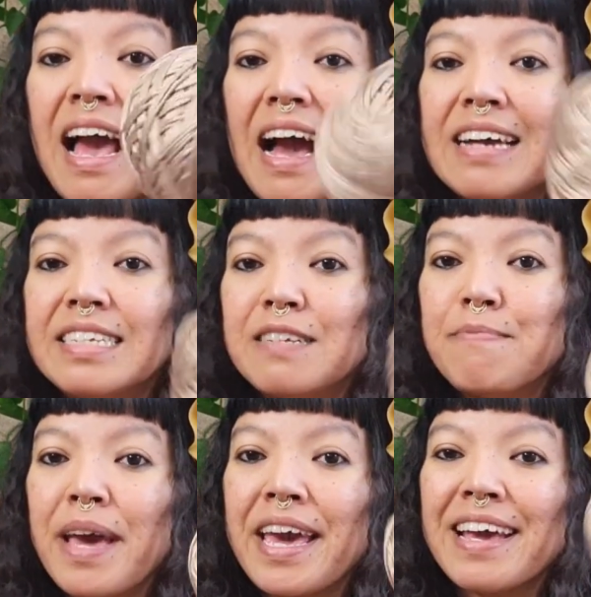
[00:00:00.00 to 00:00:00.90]
I did
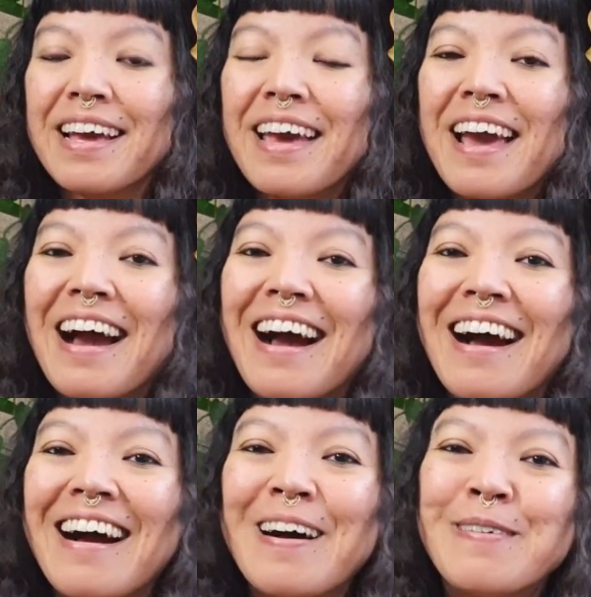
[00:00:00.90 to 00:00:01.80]
make
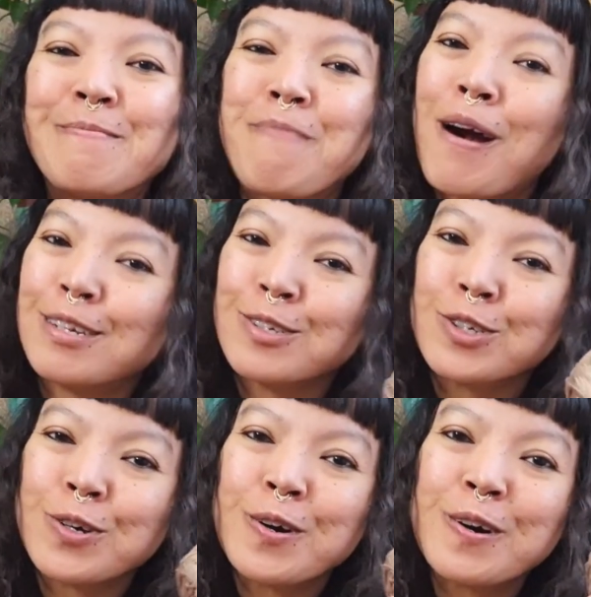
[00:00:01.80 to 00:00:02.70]

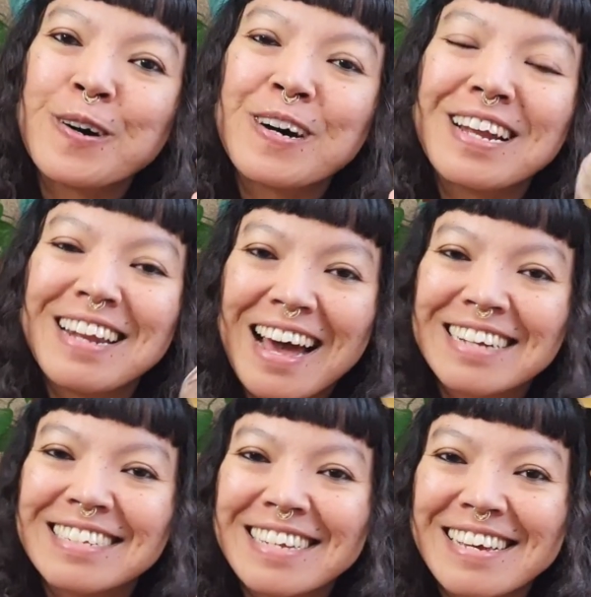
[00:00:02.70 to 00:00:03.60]
poncho
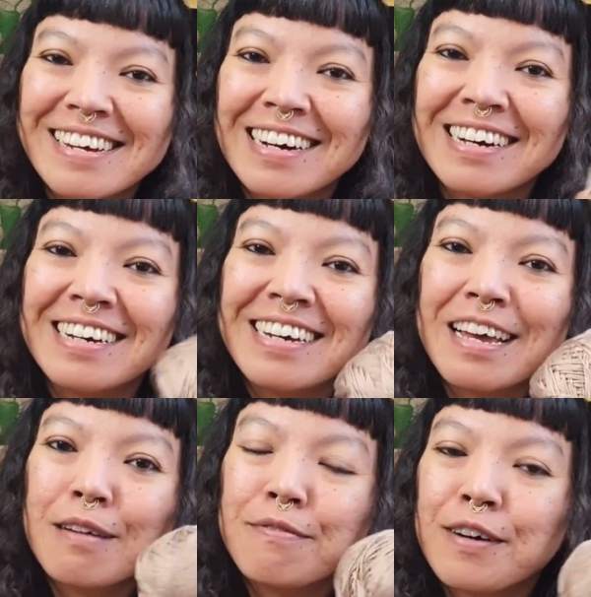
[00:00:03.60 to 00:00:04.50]
last year
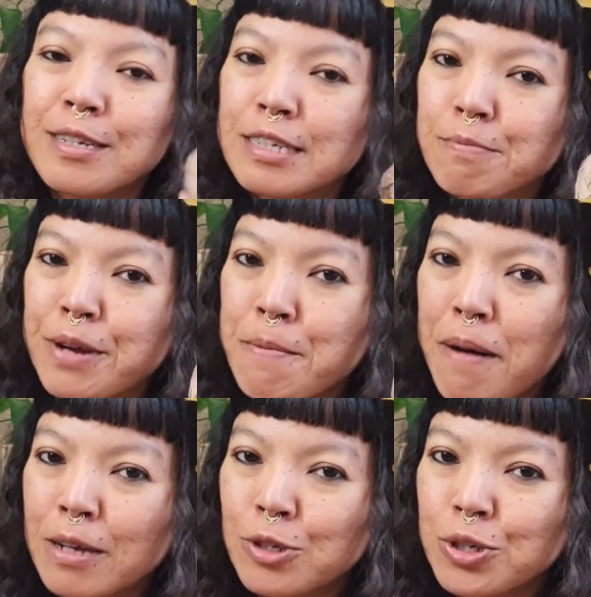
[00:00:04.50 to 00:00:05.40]
for the spring
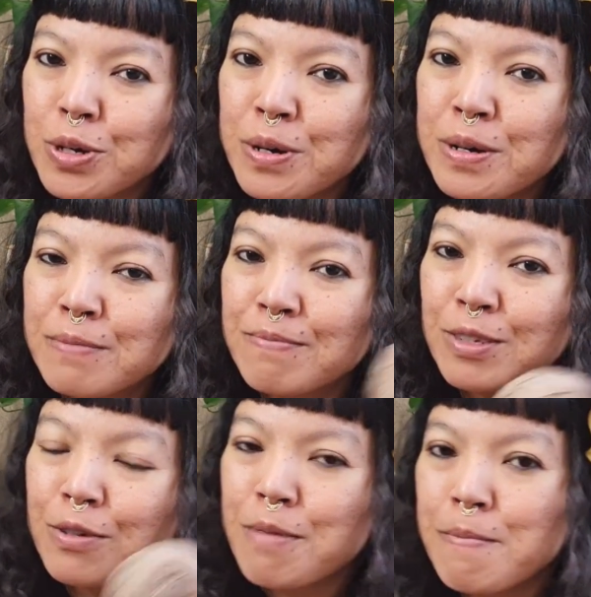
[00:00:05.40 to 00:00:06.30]
poncho. Do
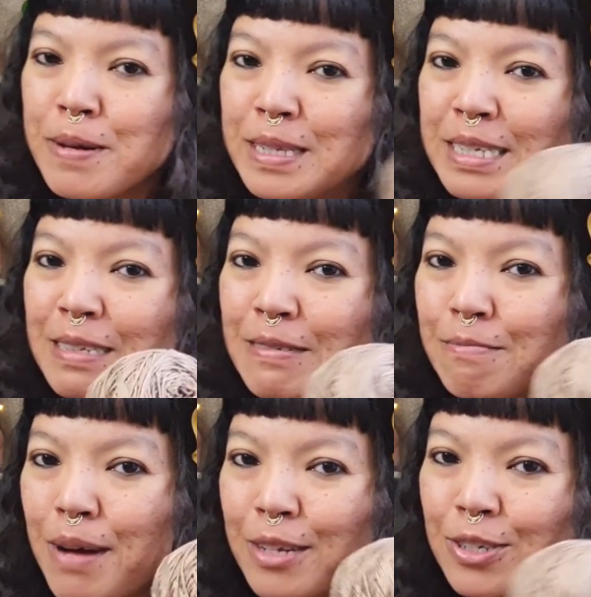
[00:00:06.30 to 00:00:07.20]
you remember this
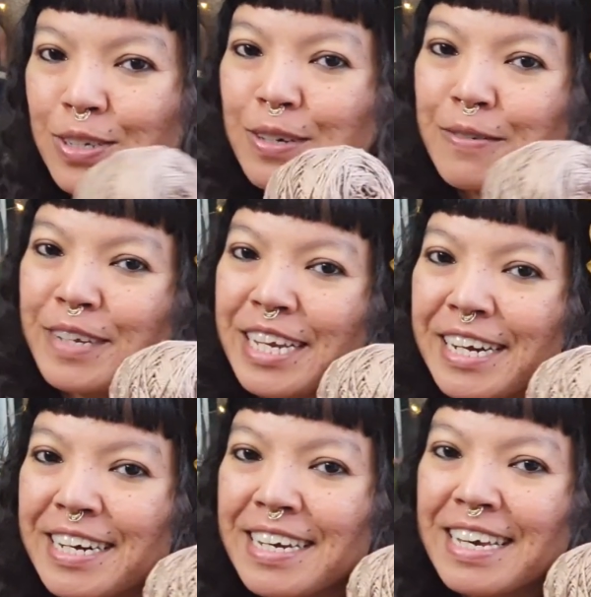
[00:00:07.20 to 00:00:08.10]
poncho over
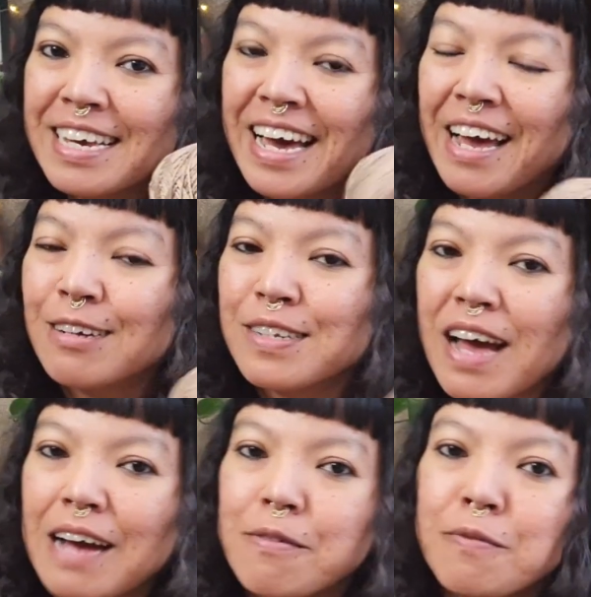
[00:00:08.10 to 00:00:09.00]
here? I also
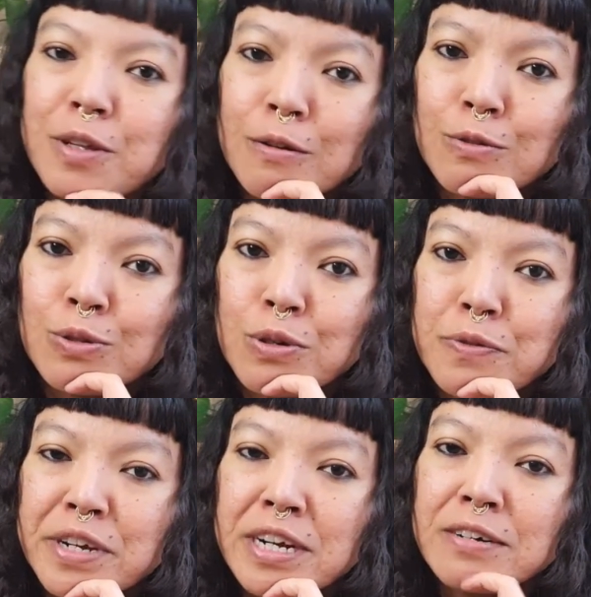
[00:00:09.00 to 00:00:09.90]
have a video
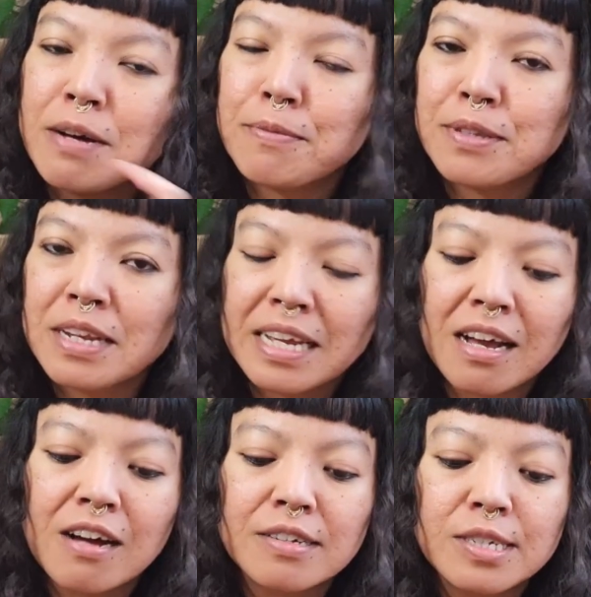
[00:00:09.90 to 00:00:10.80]
tutorial. I put the link
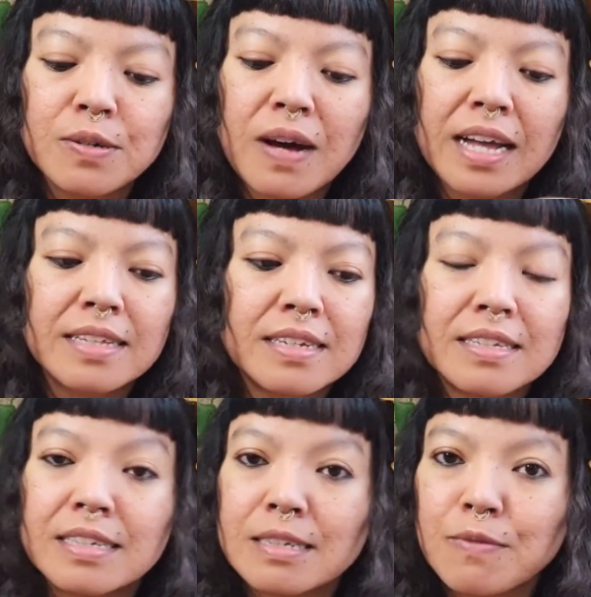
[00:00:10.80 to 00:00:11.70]
also under
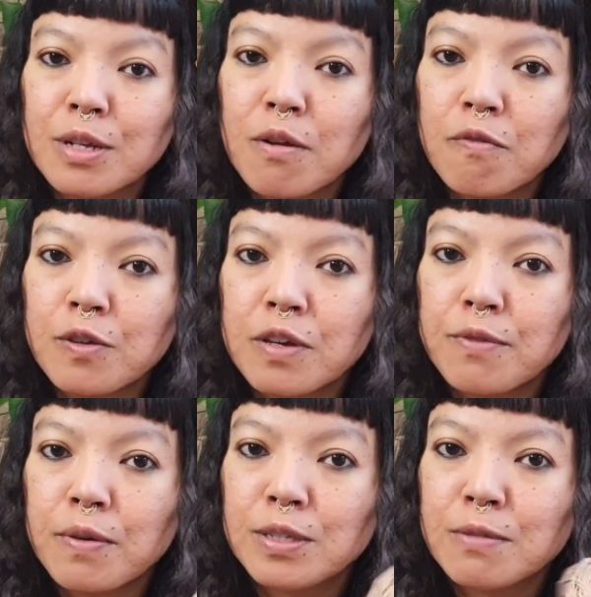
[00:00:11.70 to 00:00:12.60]
this video for you if
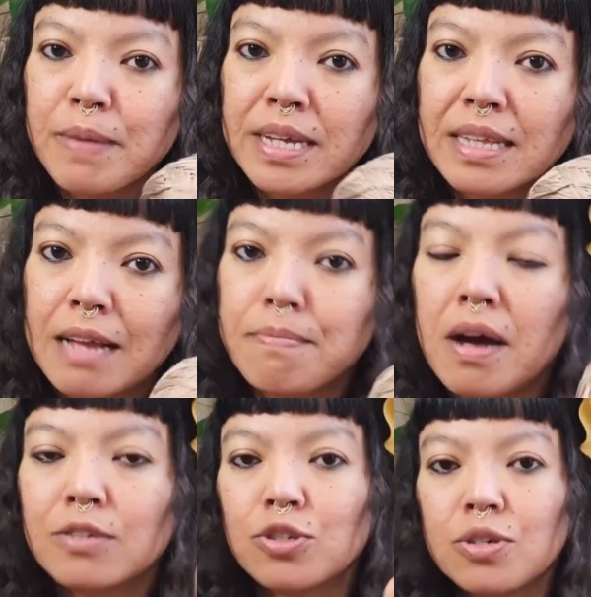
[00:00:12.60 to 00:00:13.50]
you want to make that
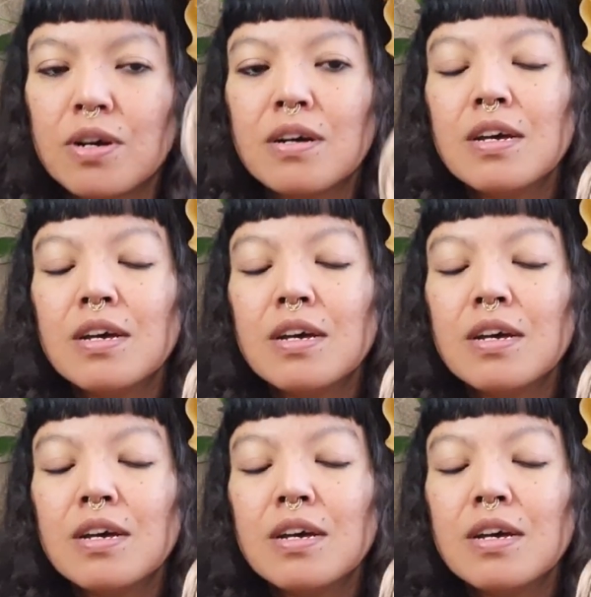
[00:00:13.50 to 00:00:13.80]
poncho.